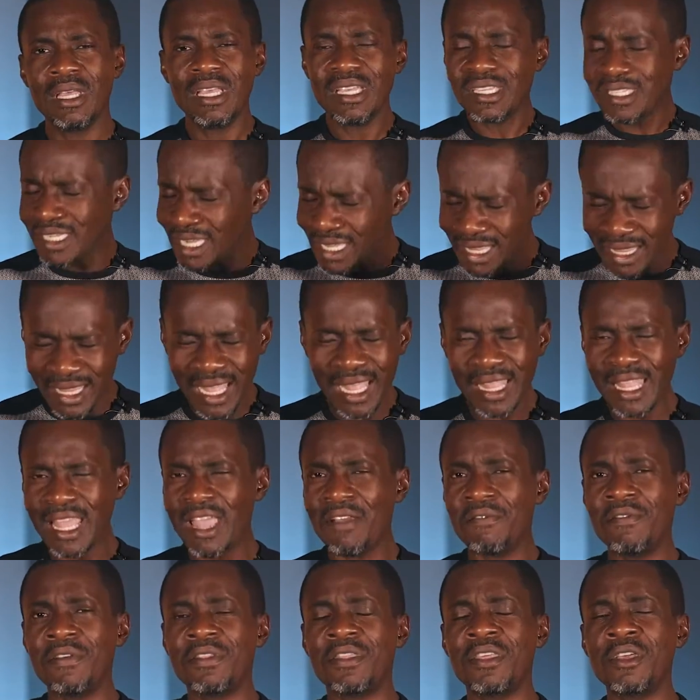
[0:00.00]
She let
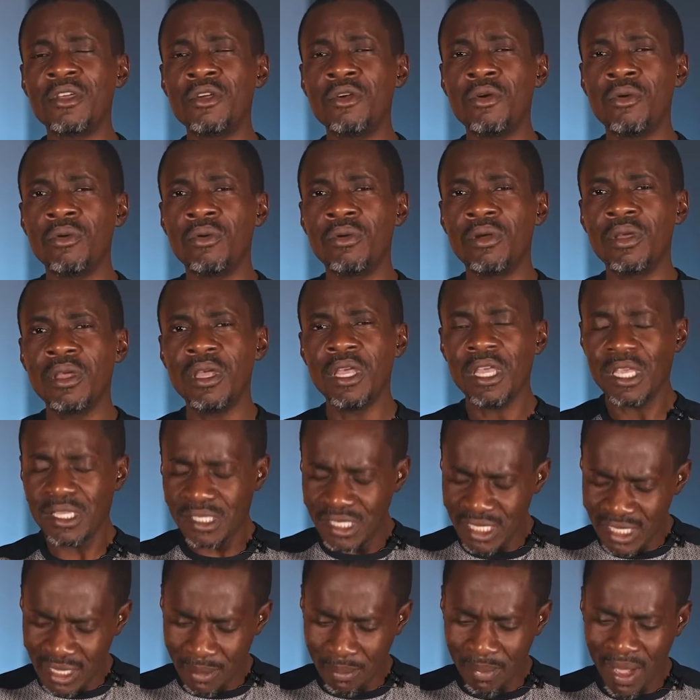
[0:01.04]
everything go. You
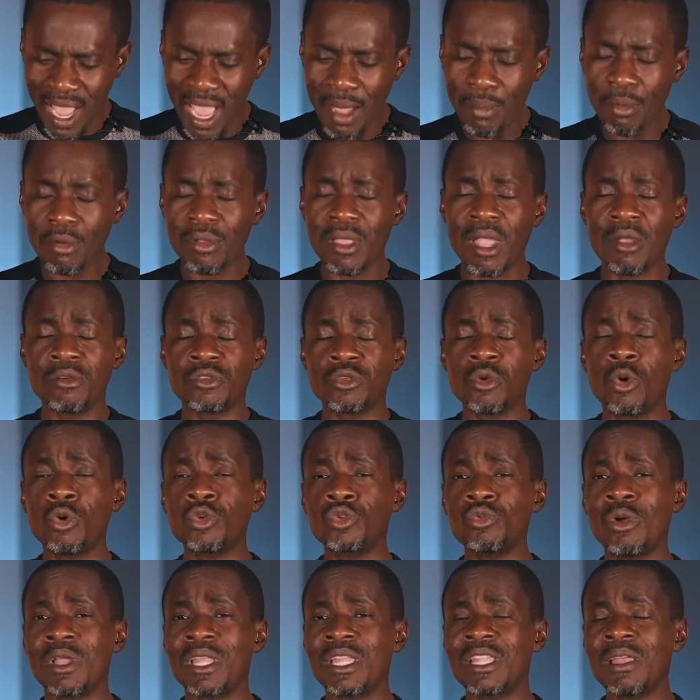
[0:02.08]
see, in the Bible, there is
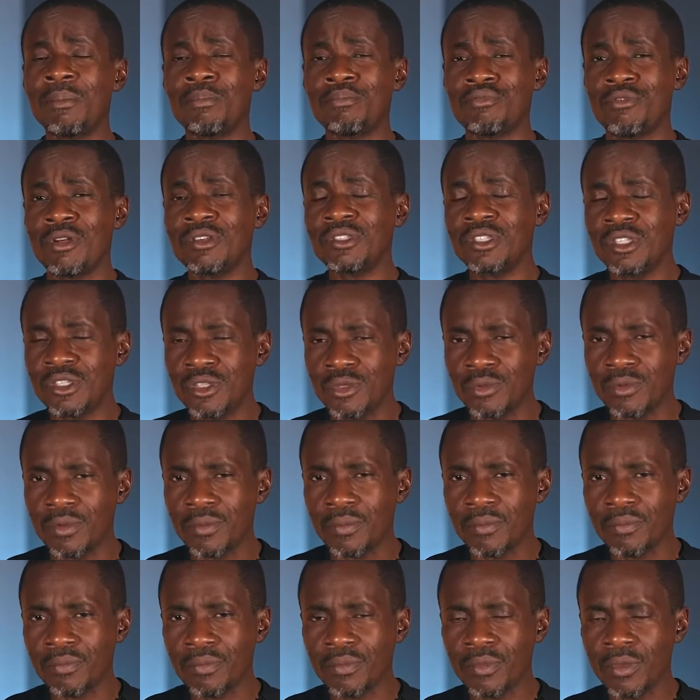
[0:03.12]
also another prostitute
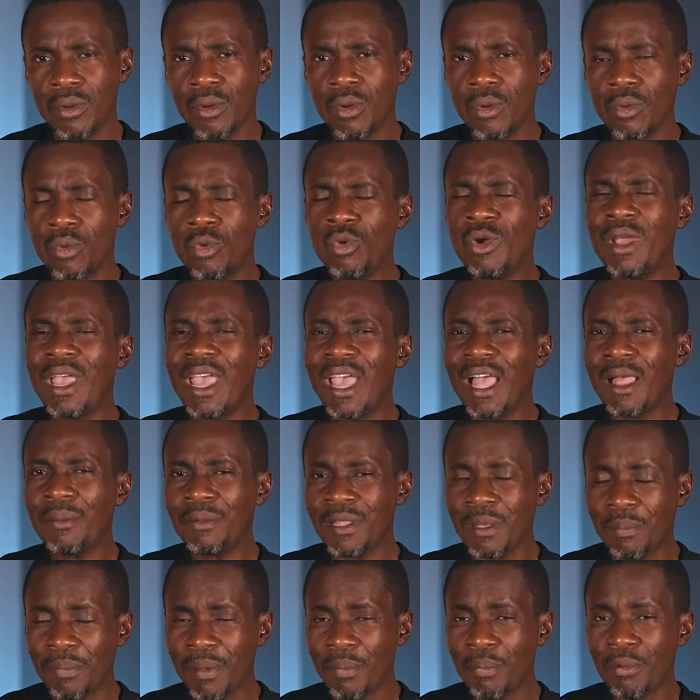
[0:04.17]
who
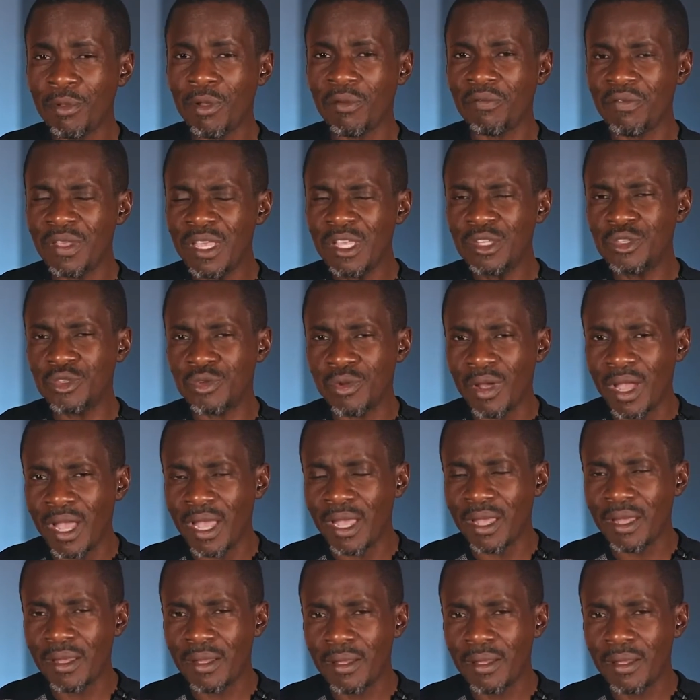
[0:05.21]
helped the people of Israel